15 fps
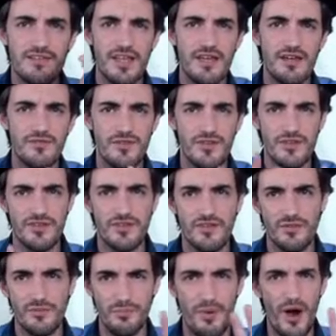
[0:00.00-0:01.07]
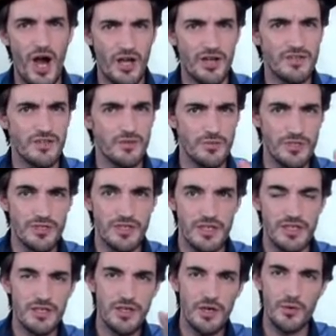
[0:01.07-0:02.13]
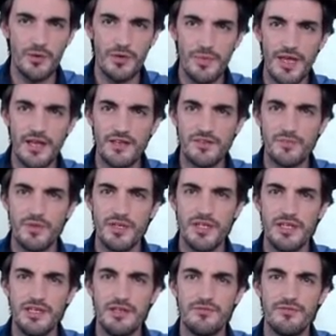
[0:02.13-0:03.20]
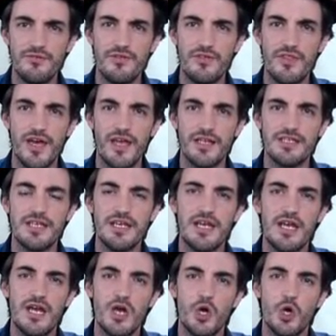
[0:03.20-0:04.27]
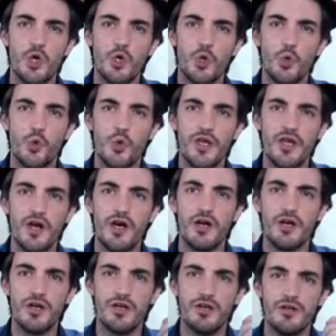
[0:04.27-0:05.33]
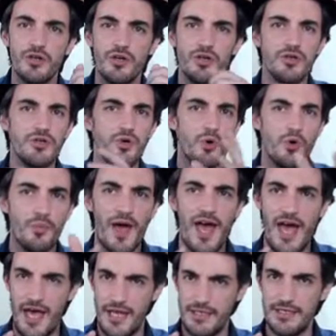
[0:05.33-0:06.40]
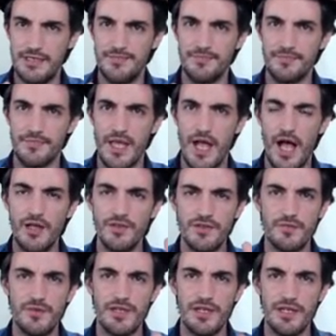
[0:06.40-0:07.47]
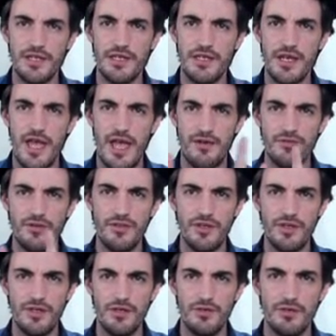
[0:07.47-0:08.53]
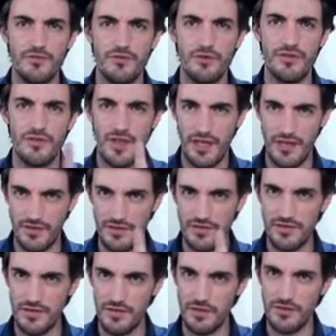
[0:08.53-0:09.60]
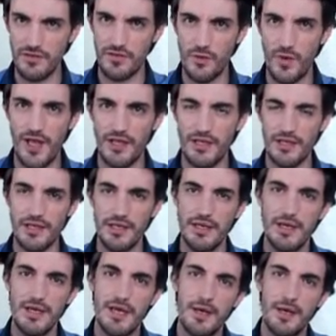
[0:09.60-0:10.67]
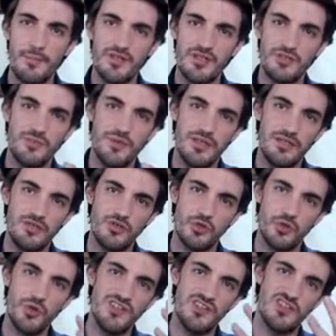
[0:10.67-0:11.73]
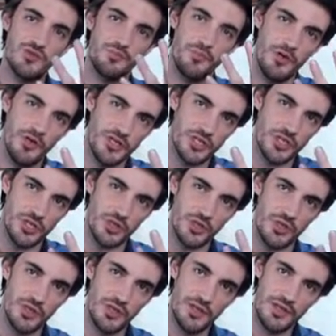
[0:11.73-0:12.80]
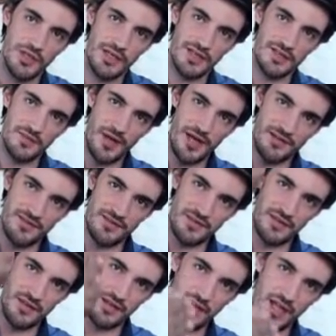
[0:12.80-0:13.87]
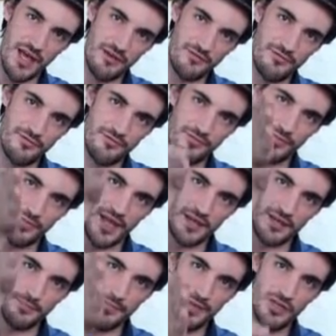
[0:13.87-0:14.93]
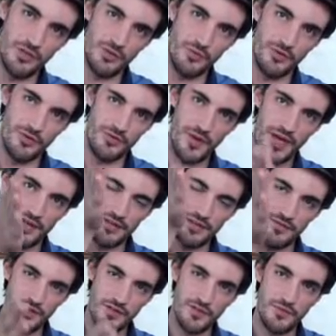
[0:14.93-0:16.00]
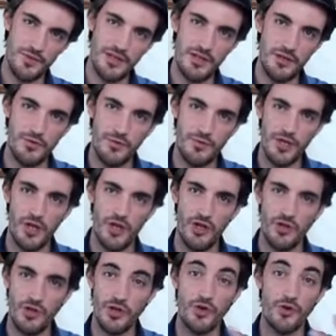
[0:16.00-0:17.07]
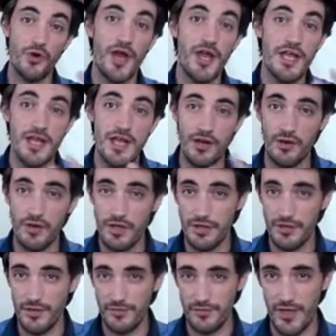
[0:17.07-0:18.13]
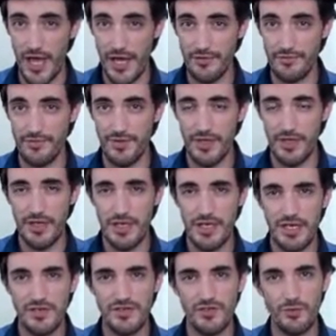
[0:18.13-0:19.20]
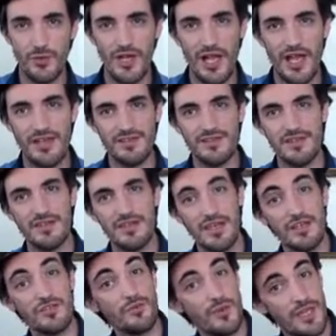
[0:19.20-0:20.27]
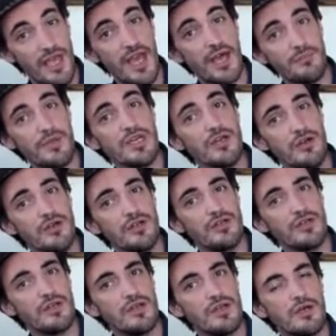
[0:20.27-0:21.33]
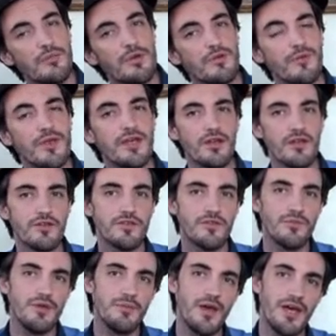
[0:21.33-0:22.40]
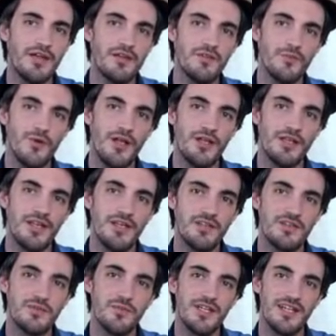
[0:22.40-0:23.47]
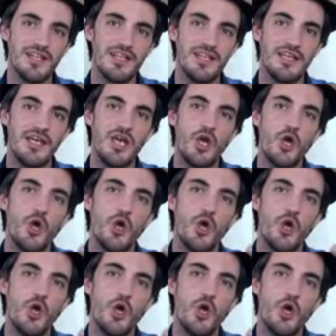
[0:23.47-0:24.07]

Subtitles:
us out of this box, which the ego would make us believe that we are good or bad. Ultimately, everything in the universe exists in this duality, but to be truly spiritual is about seeing life from that middle perspective. Ultimately, what we call the gray area of life is to realize that yes, we can be good, but we can also be bad as well. And ultimately,